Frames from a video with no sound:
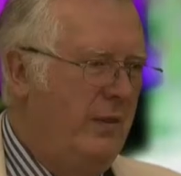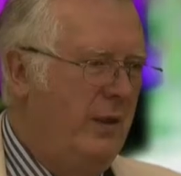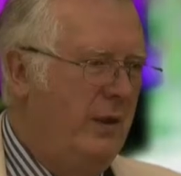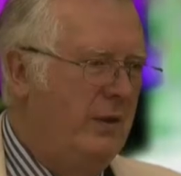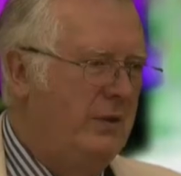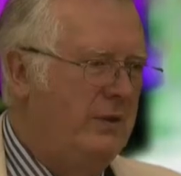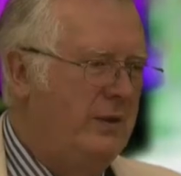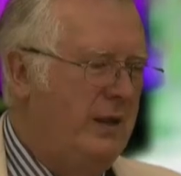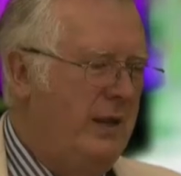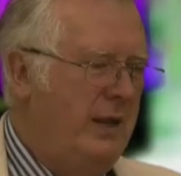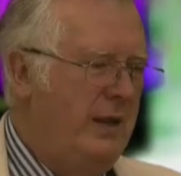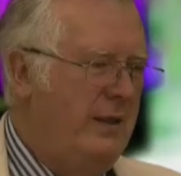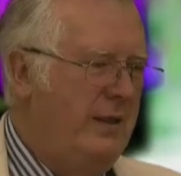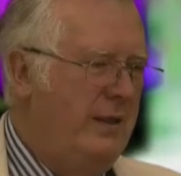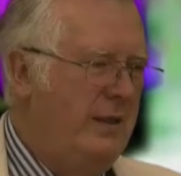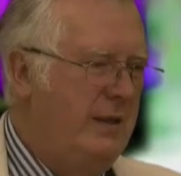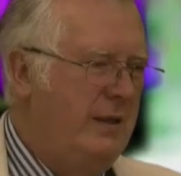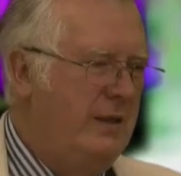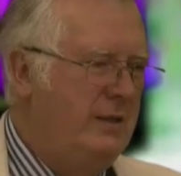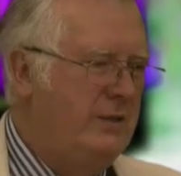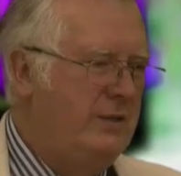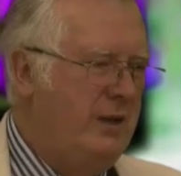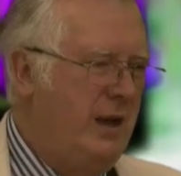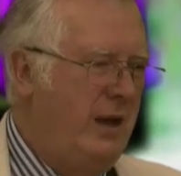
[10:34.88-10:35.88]
that in
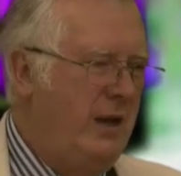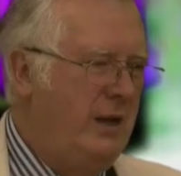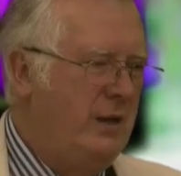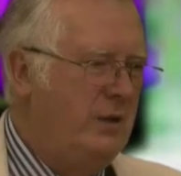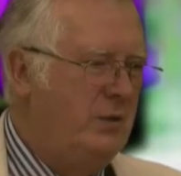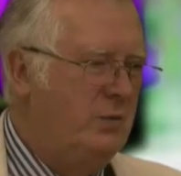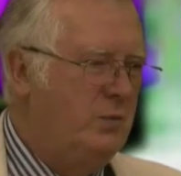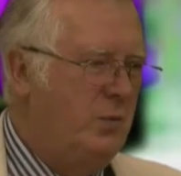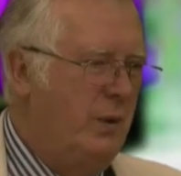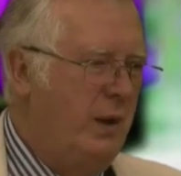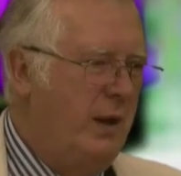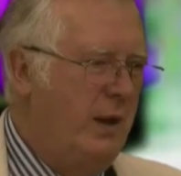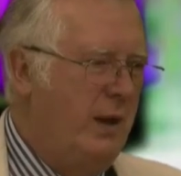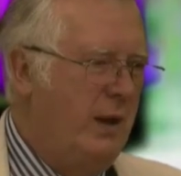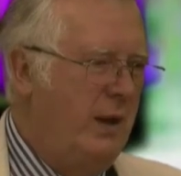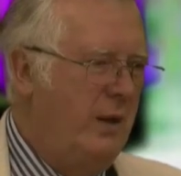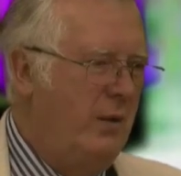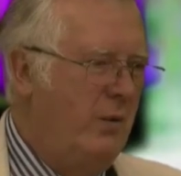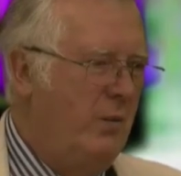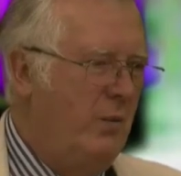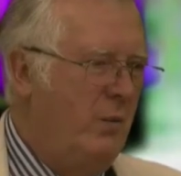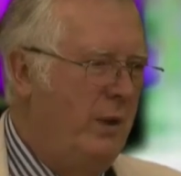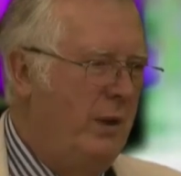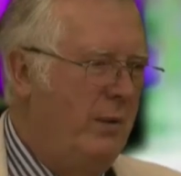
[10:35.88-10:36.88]
these days
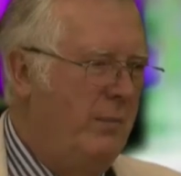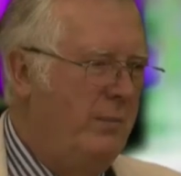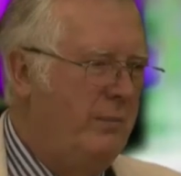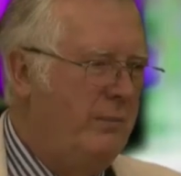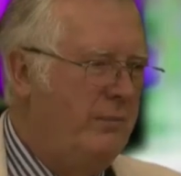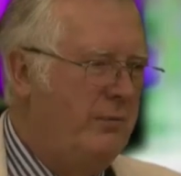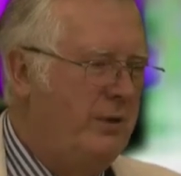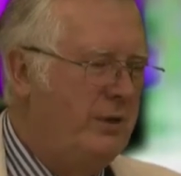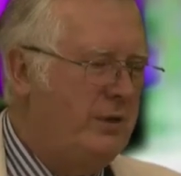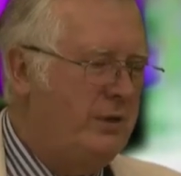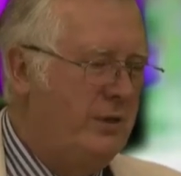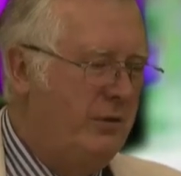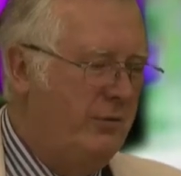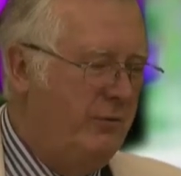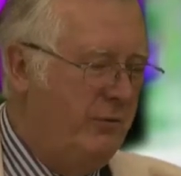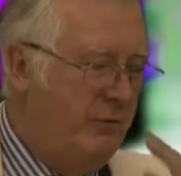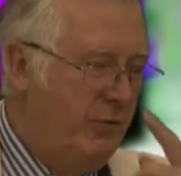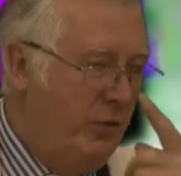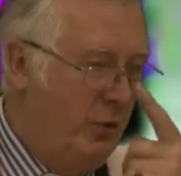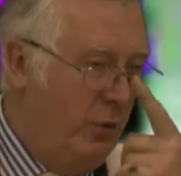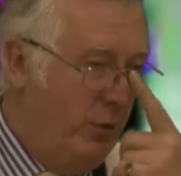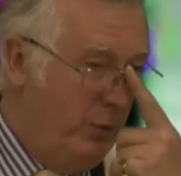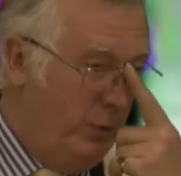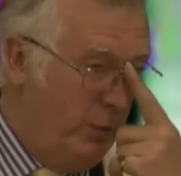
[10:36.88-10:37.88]
where we're pressing
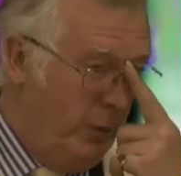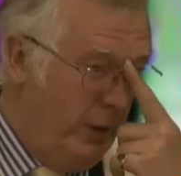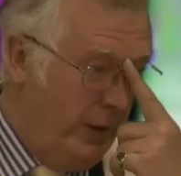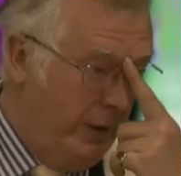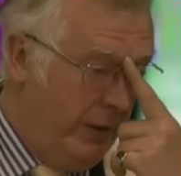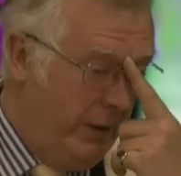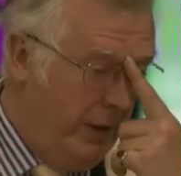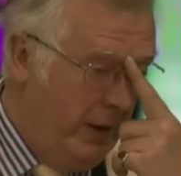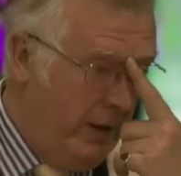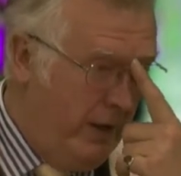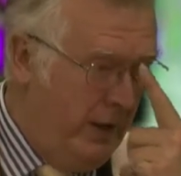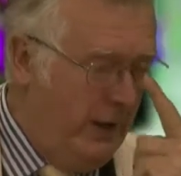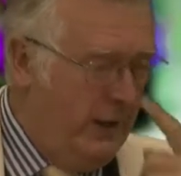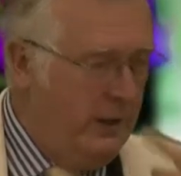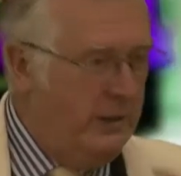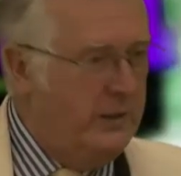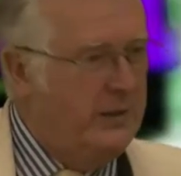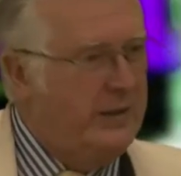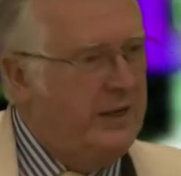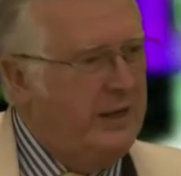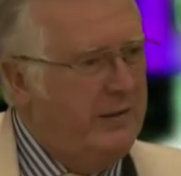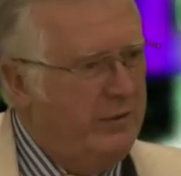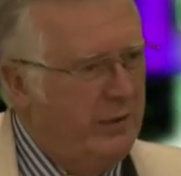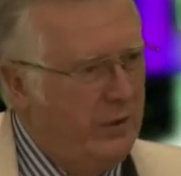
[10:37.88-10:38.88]
forward with
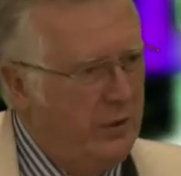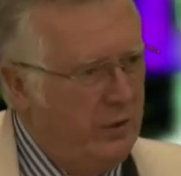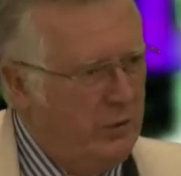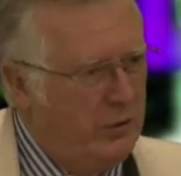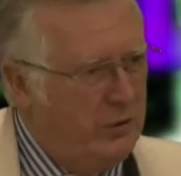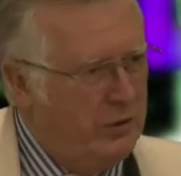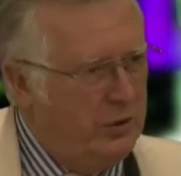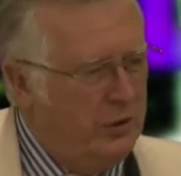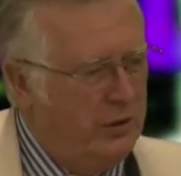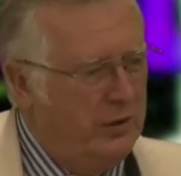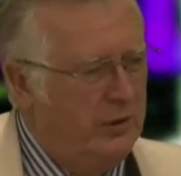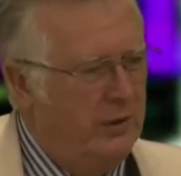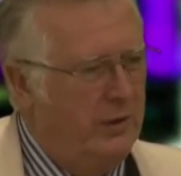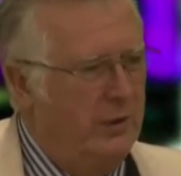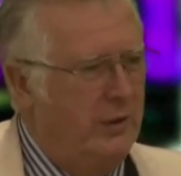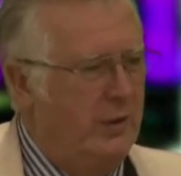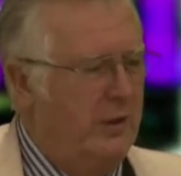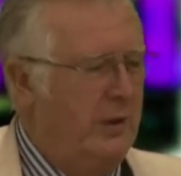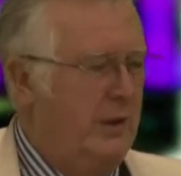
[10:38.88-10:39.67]
devolution